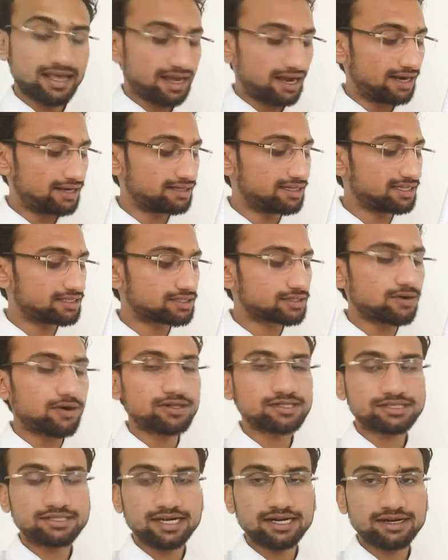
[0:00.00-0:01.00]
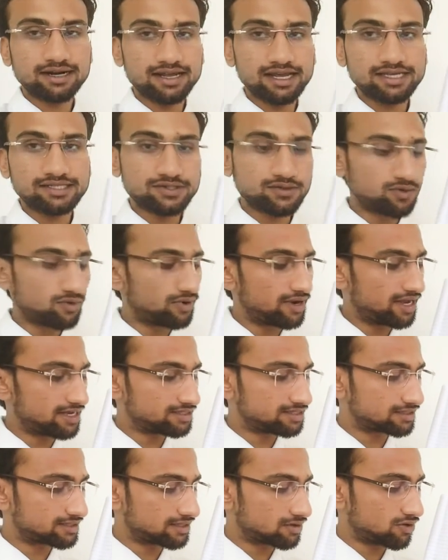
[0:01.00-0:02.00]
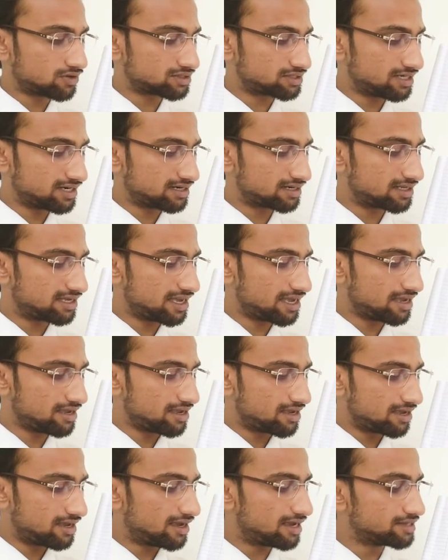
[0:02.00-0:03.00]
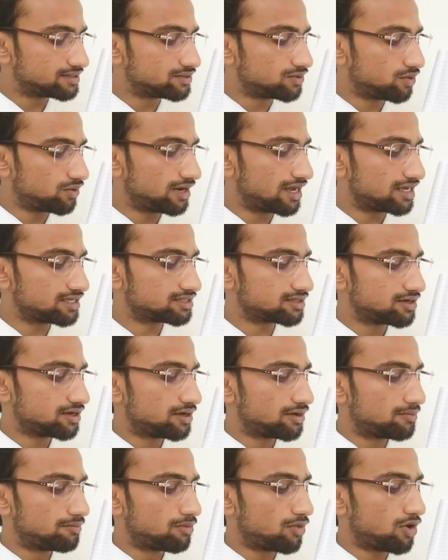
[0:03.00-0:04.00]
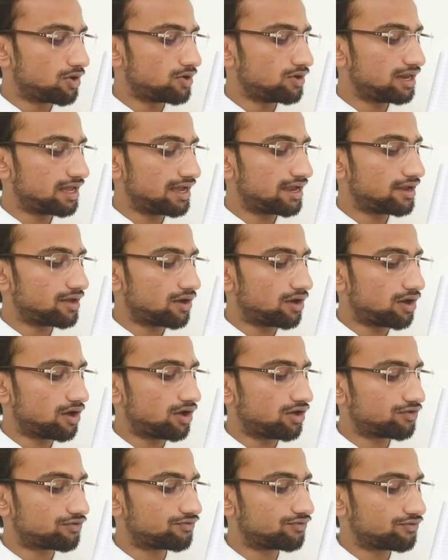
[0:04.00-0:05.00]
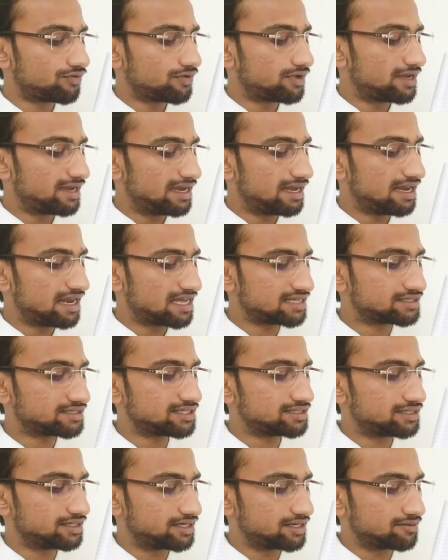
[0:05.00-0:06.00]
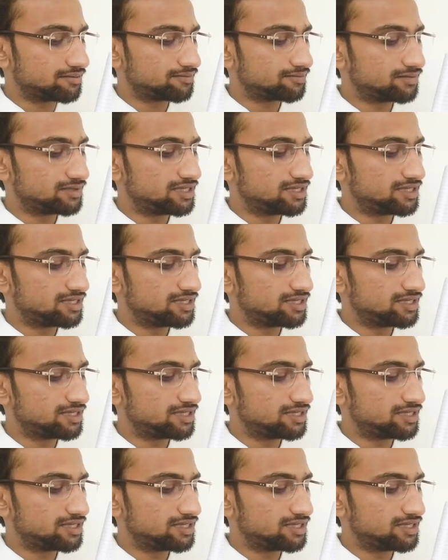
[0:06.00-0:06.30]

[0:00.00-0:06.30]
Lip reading: And this constant is known as, constant K is known as moduli of elasticity.